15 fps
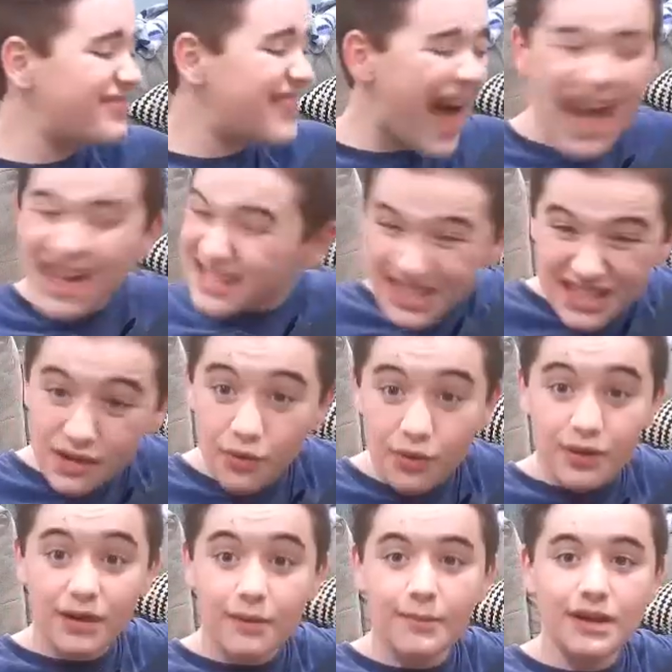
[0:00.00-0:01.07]
that's going
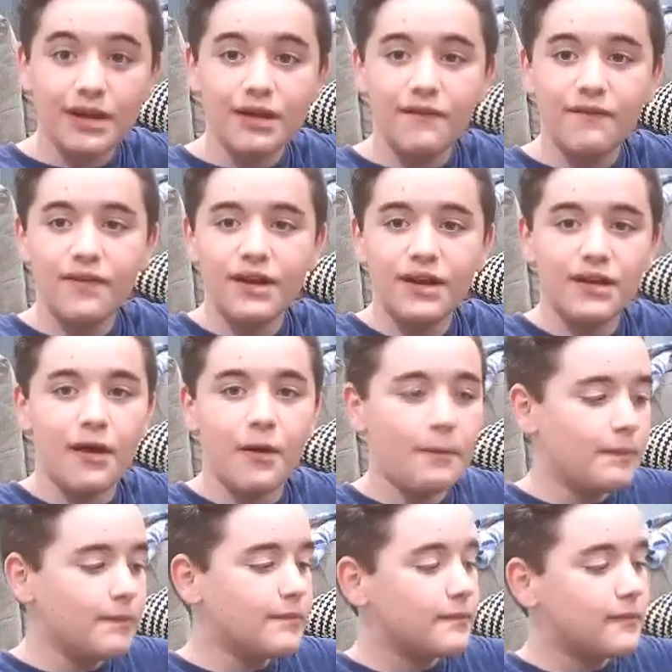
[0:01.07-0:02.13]
to be the video.
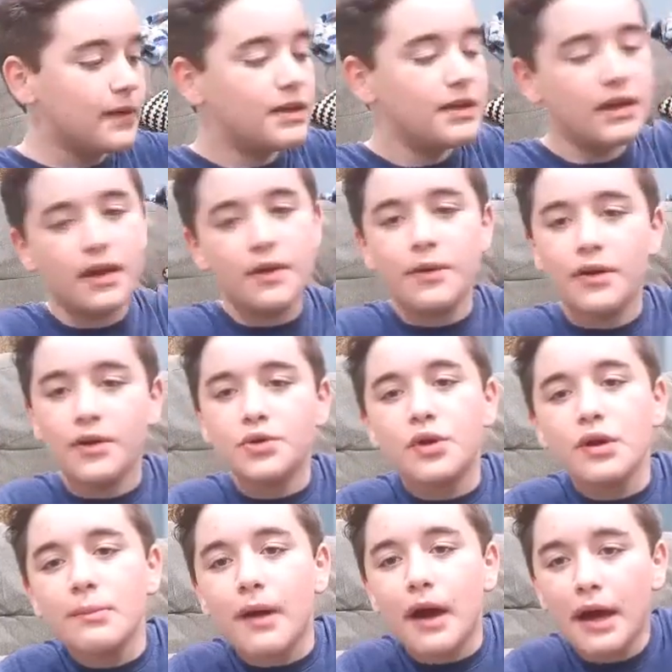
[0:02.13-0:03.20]
Today we are
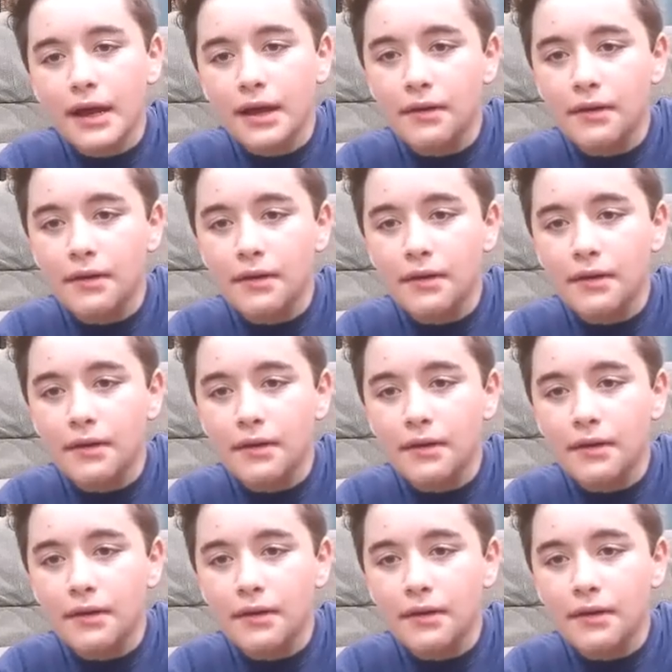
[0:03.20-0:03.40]
joined by